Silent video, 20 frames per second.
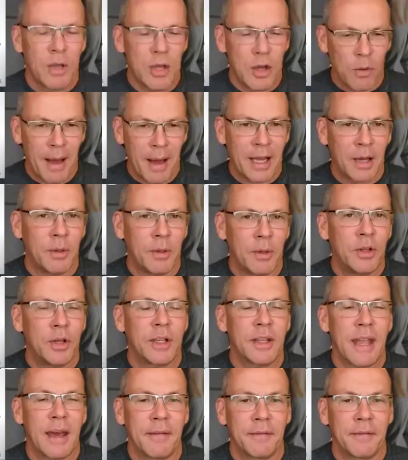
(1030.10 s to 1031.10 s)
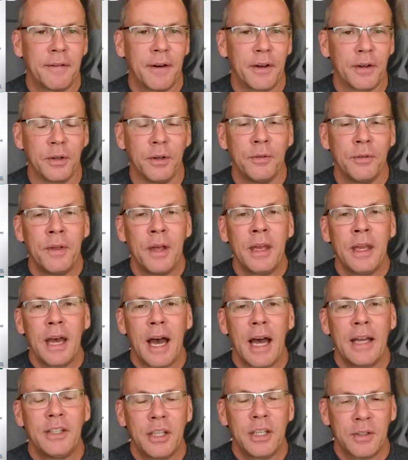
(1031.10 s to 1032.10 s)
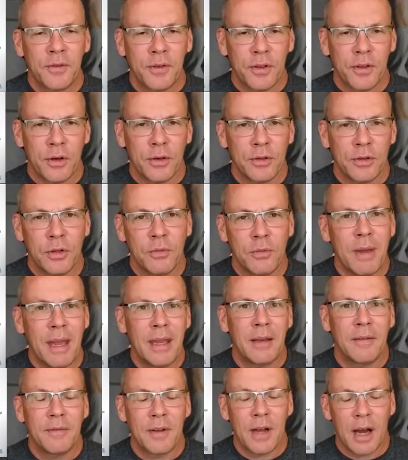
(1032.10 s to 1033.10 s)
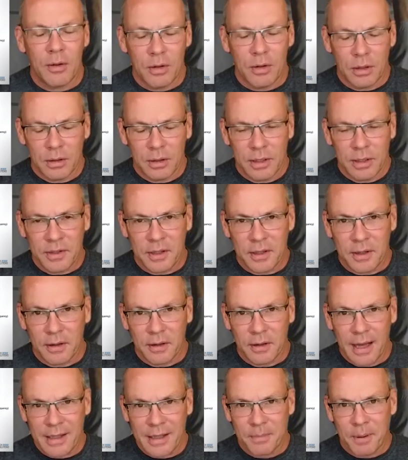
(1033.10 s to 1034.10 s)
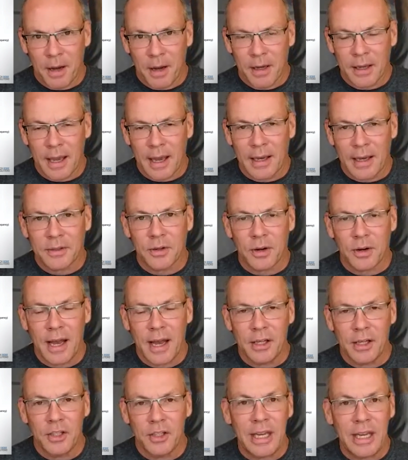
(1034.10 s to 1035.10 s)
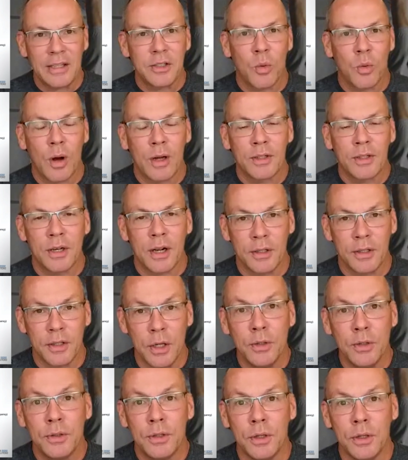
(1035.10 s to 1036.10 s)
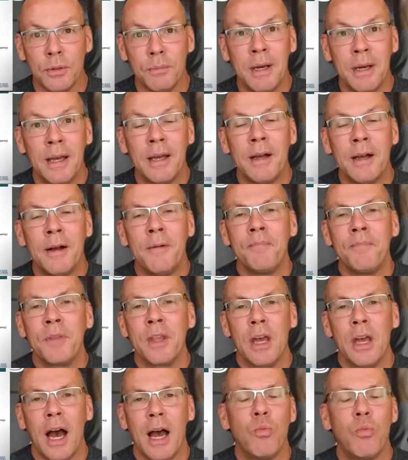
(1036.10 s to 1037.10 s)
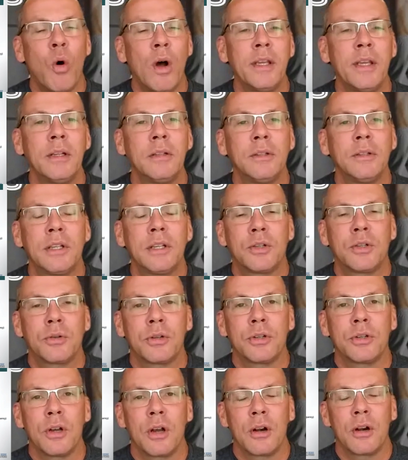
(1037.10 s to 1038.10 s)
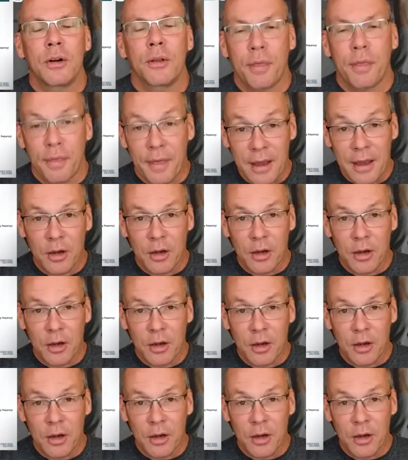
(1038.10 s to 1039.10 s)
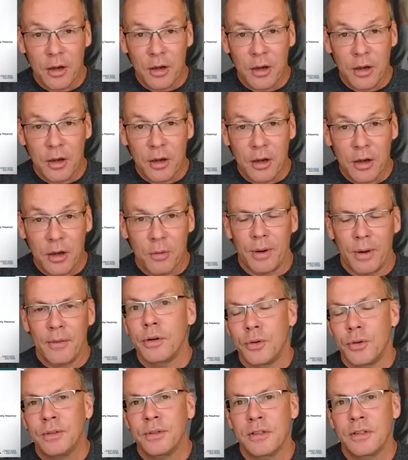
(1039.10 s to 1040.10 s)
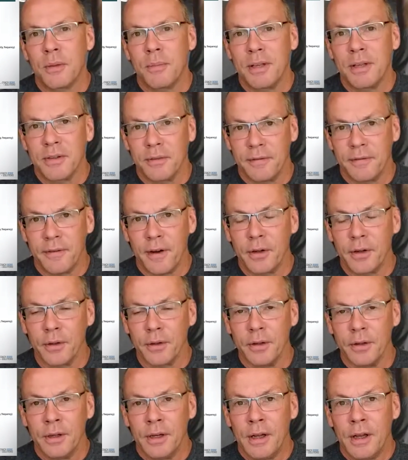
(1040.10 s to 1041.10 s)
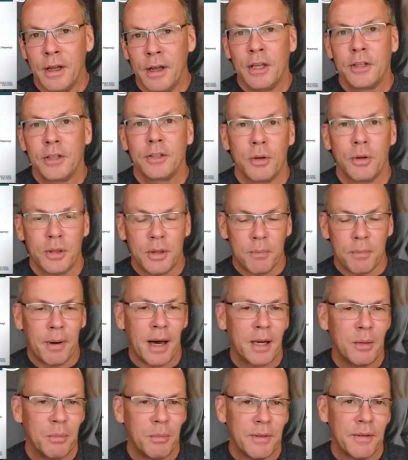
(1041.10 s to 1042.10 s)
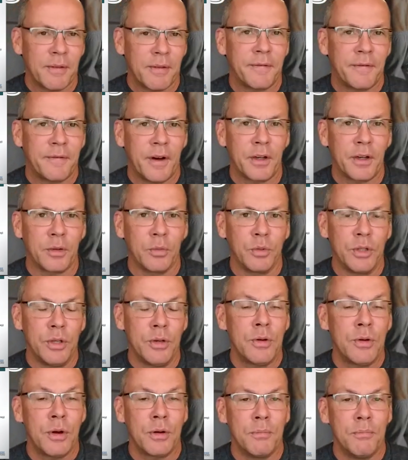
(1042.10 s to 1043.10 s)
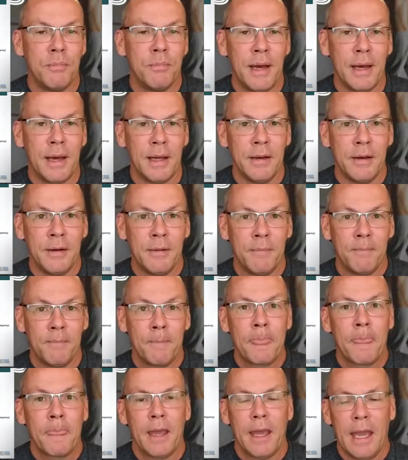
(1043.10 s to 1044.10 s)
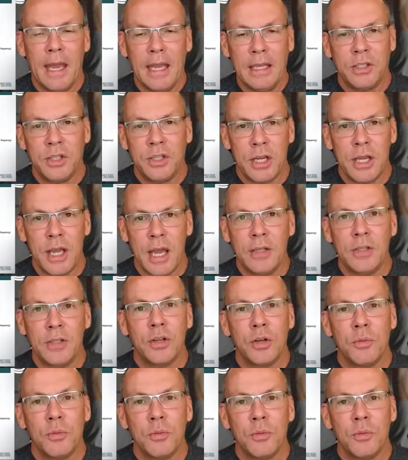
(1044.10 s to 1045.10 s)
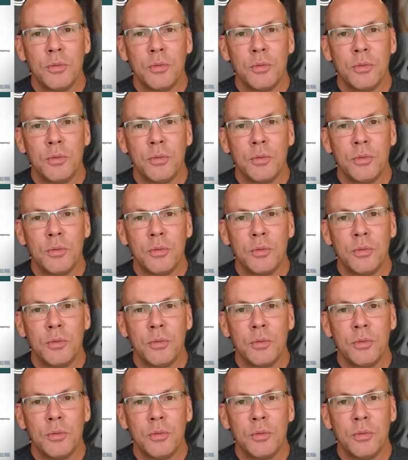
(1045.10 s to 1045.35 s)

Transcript: and we go back and we look at that funnel, just for those who may have not listened to the last podcast or had a chance to watch it on YouTube, I want you to look at think about your adrenal system as a funnel. So at the bottom of the funnel, when you go to bed, HGH,